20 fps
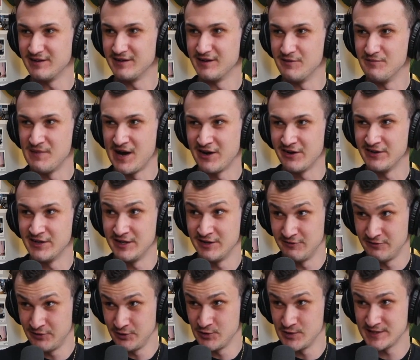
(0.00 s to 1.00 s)
amount of
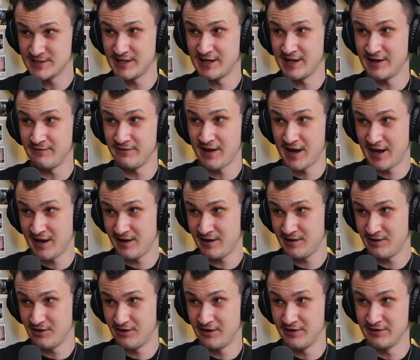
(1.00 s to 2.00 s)
influence that I've had
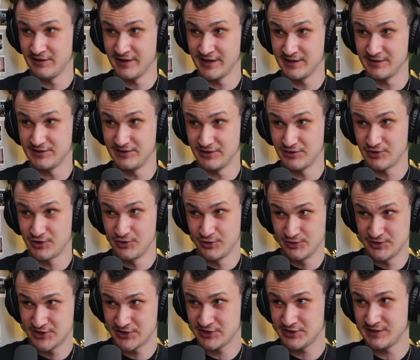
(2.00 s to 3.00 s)
on like the
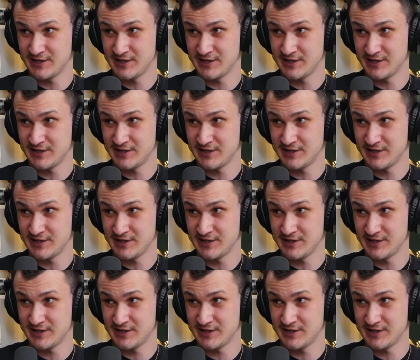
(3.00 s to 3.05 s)
culture,